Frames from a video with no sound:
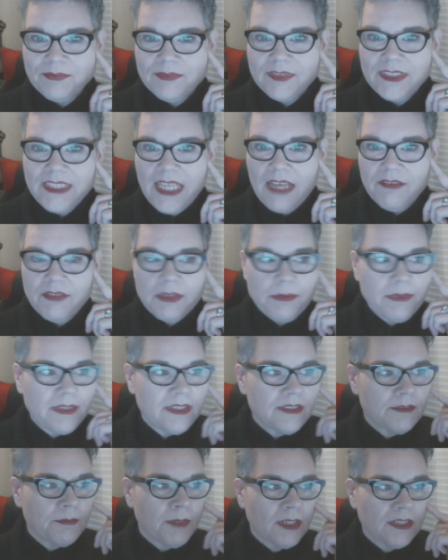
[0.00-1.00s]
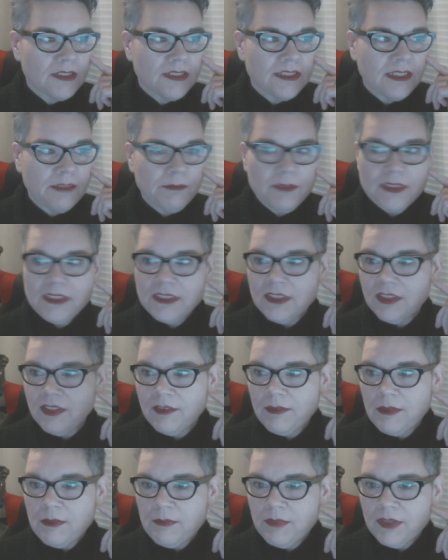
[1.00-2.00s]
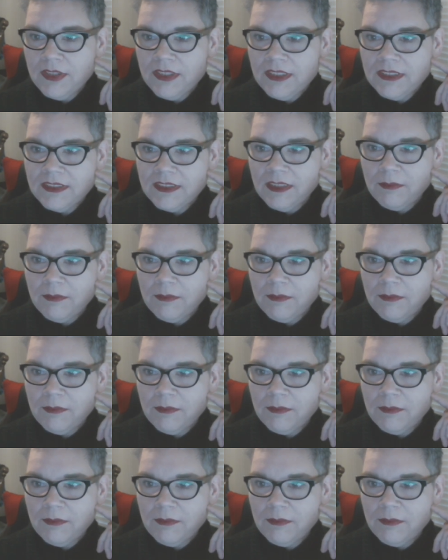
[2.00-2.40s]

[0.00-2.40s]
Savvy Be Smart sent me. So let me put this